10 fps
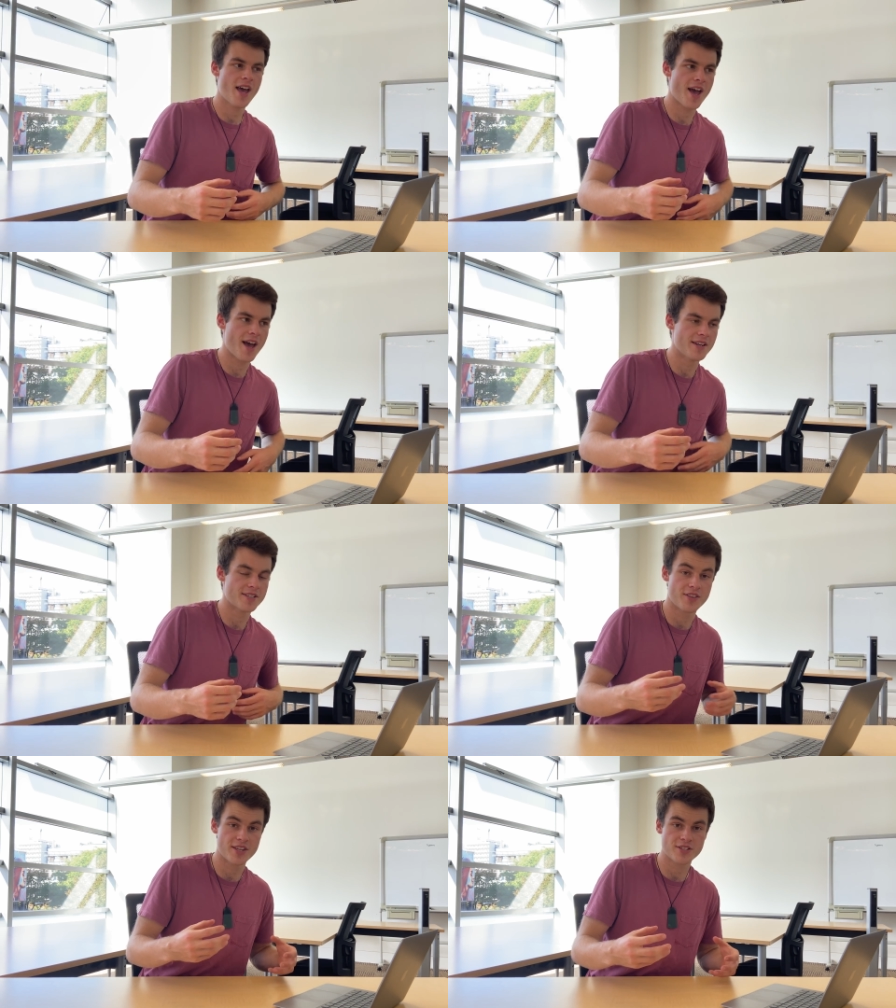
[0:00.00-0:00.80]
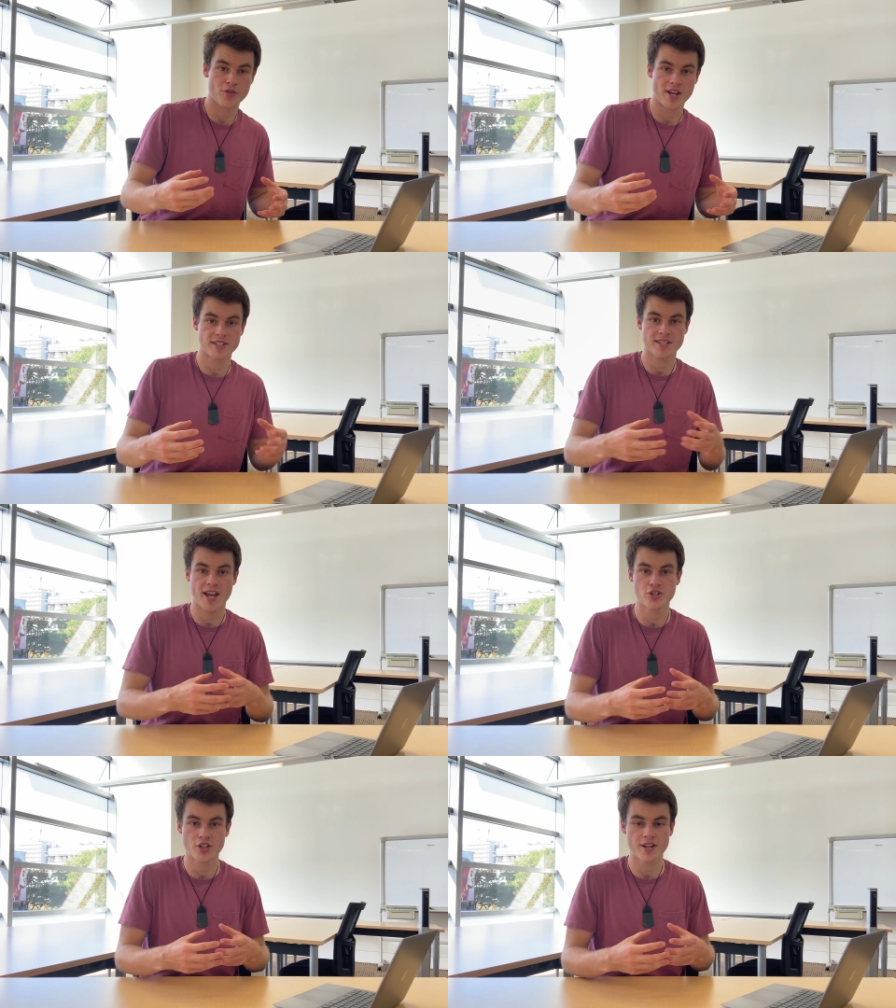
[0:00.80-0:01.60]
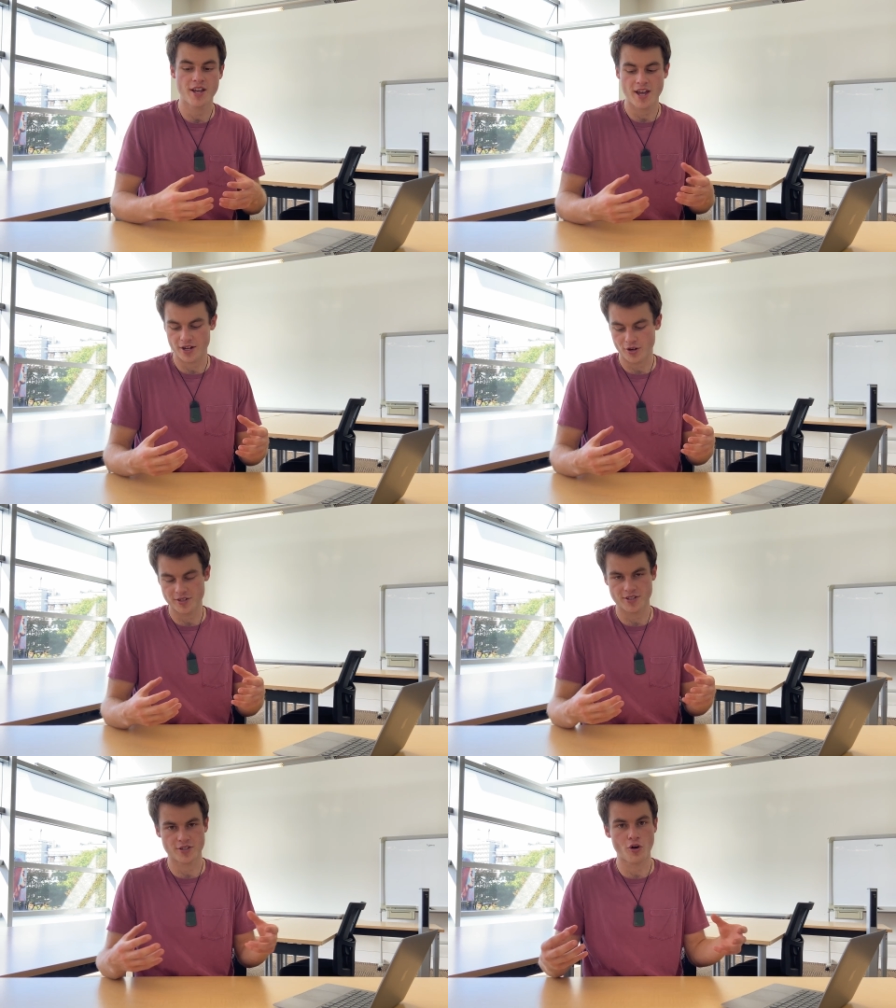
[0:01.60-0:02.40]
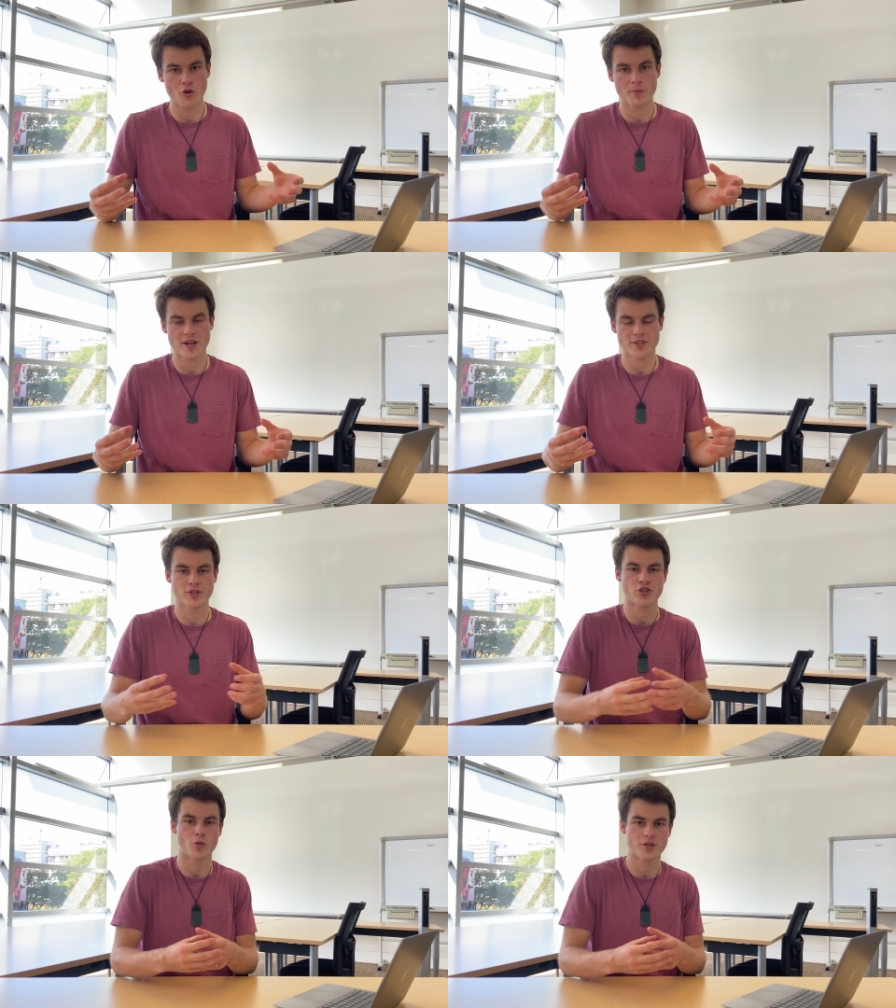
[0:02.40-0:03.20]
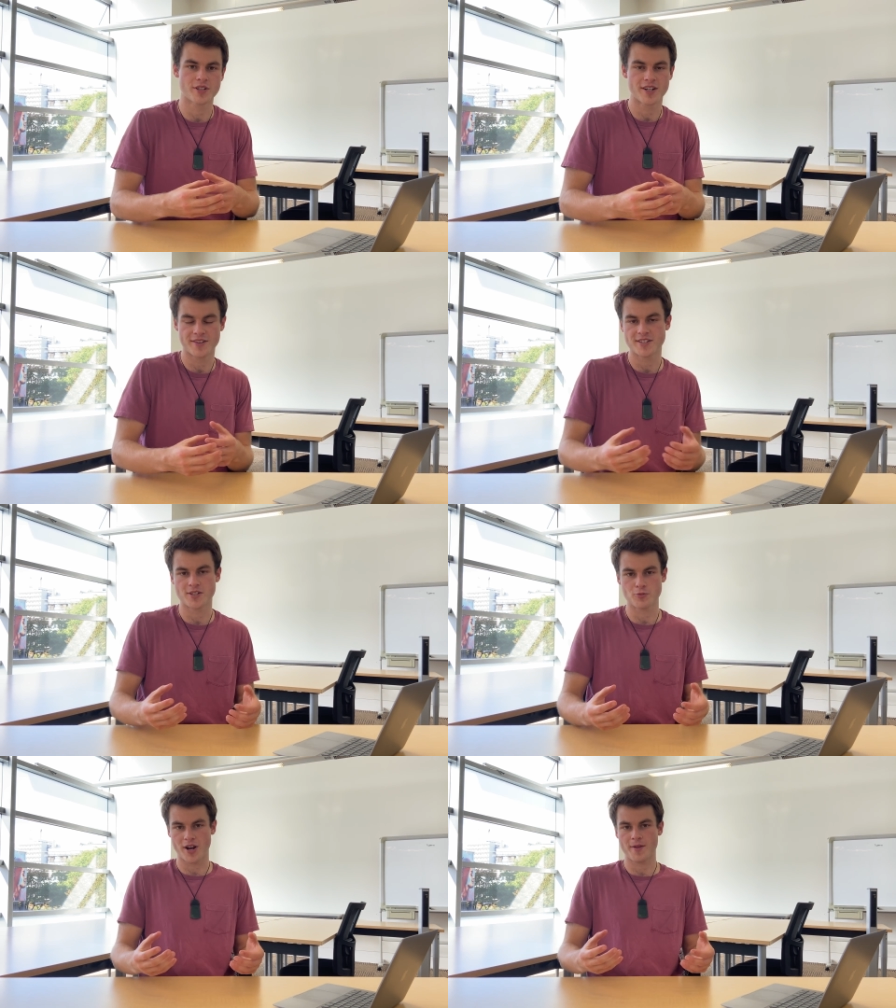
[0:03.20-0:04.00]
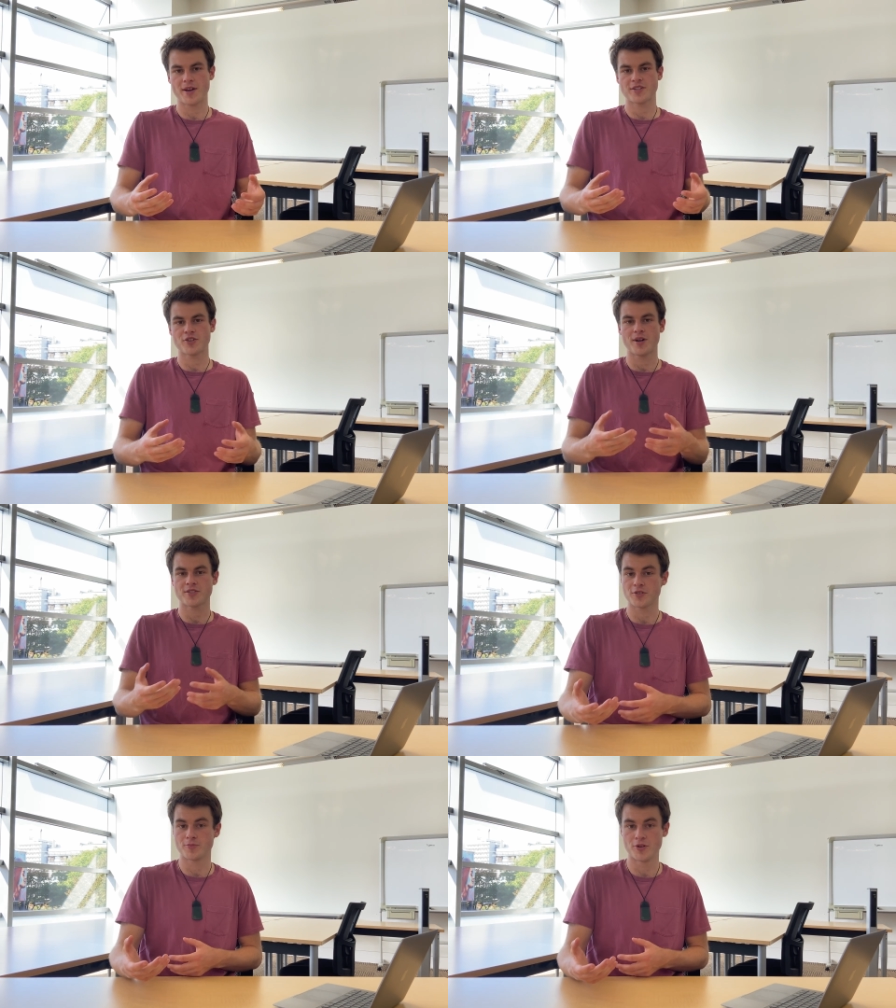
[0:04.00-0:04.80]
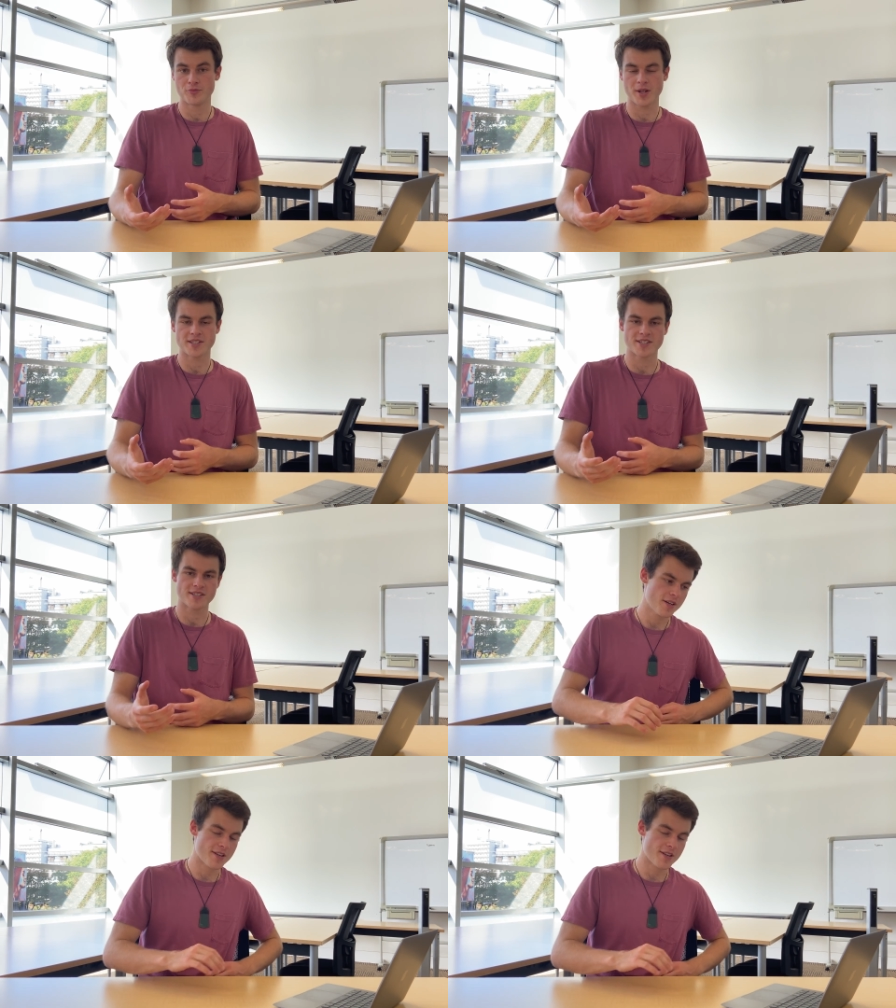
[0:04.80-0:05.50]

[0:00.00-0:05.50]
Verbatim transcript: and this creates tension and causes the whole muscle to shorten, and this is what makes your muscles move places.